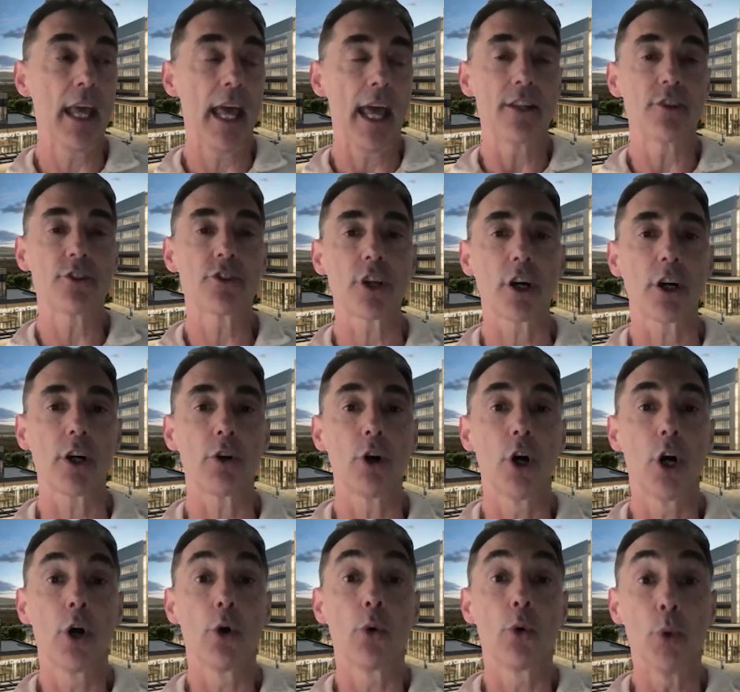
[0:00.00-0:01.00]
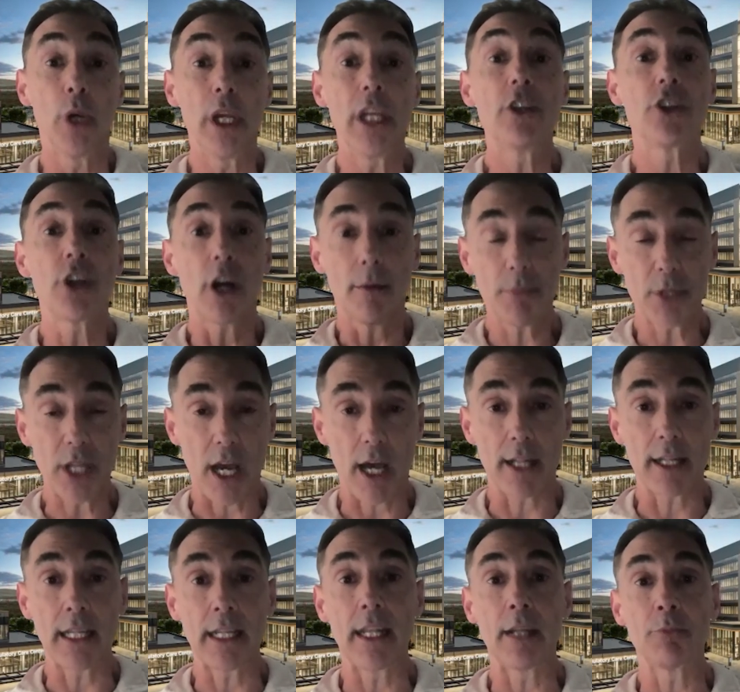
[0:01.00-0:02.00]
And so we jumped
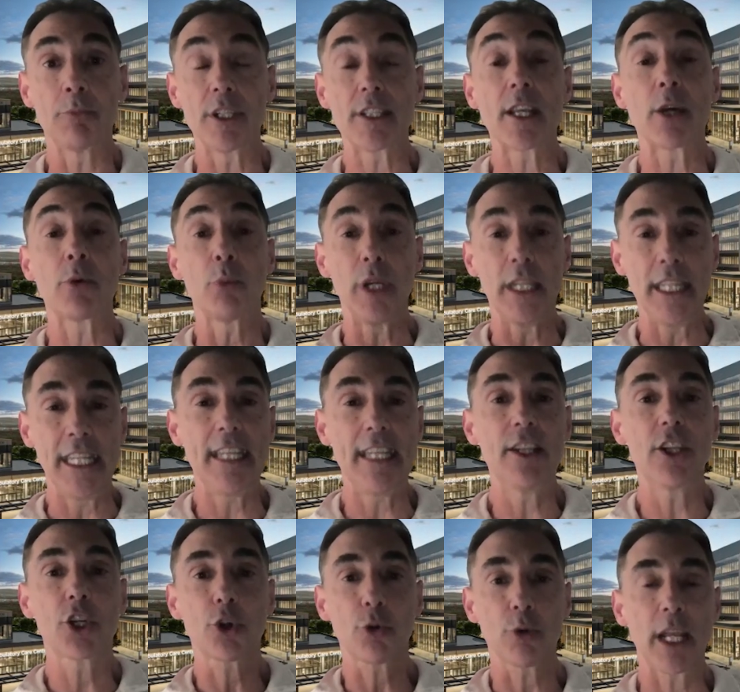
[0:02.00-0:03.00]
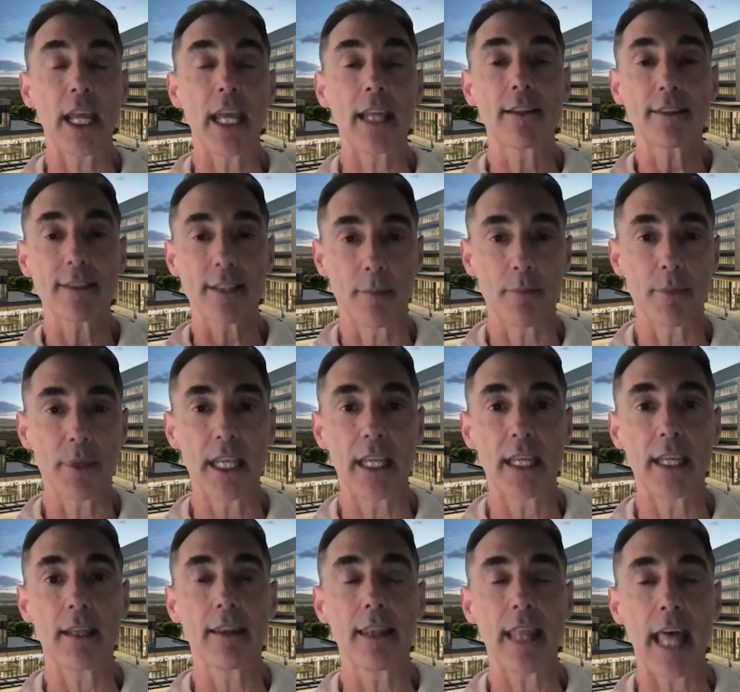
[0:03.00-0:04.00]
on it and we said, we need to create
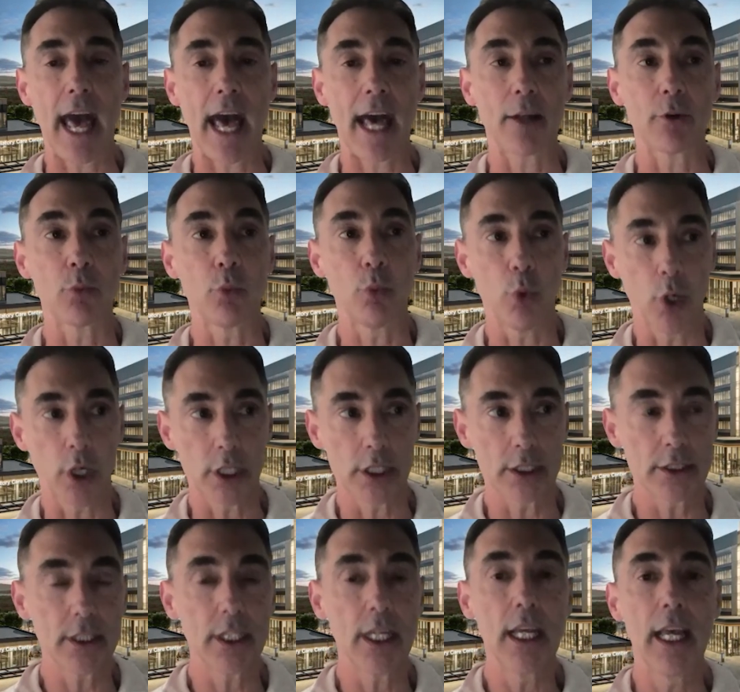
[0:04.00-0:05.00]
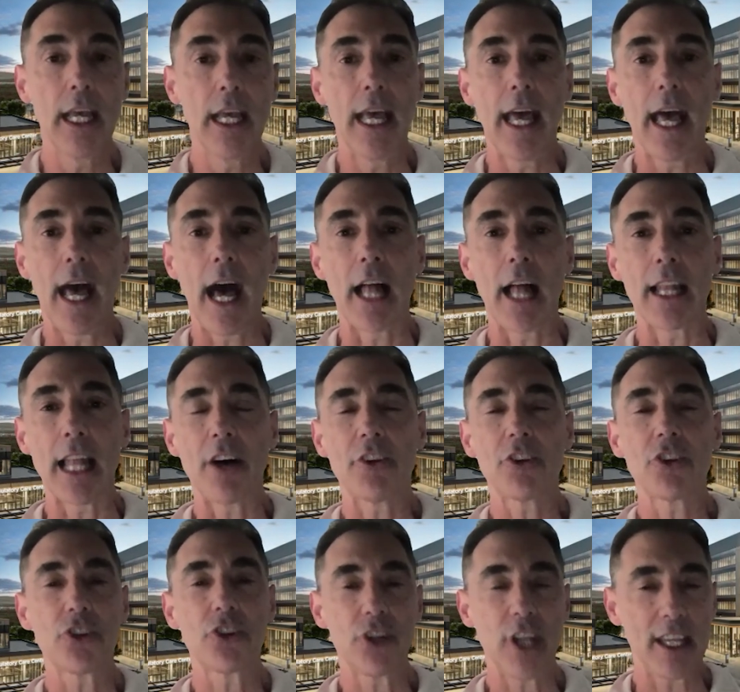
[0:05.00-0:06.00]
something that, one,
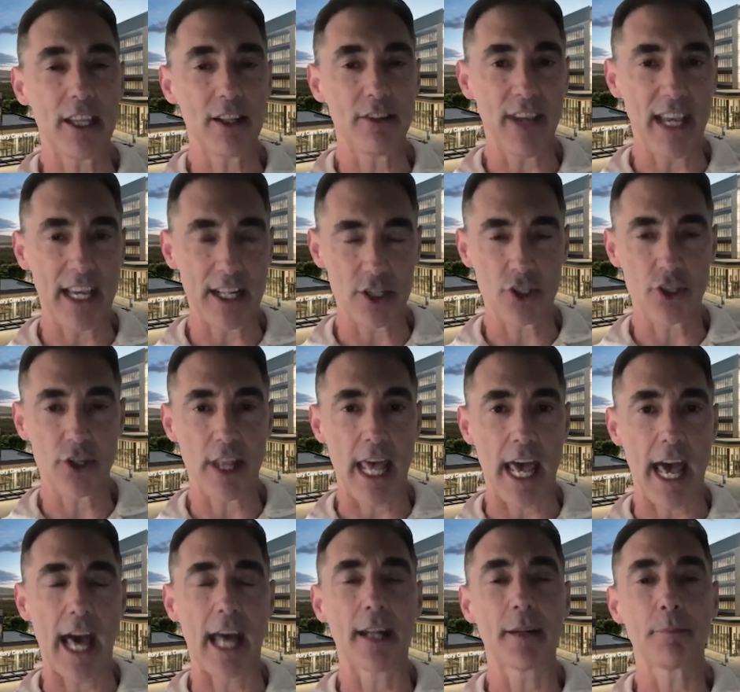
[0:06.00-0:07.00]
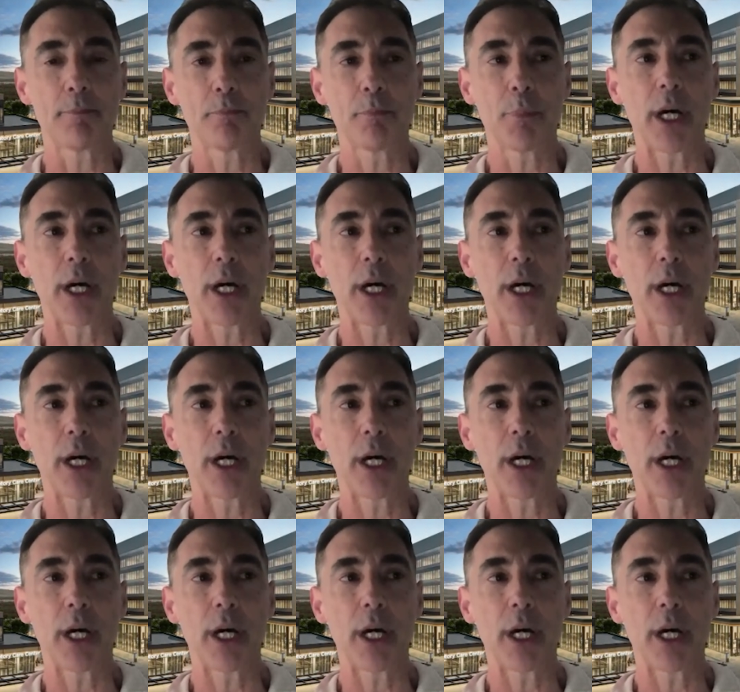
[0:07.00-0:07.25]
allows us to take advantage of that.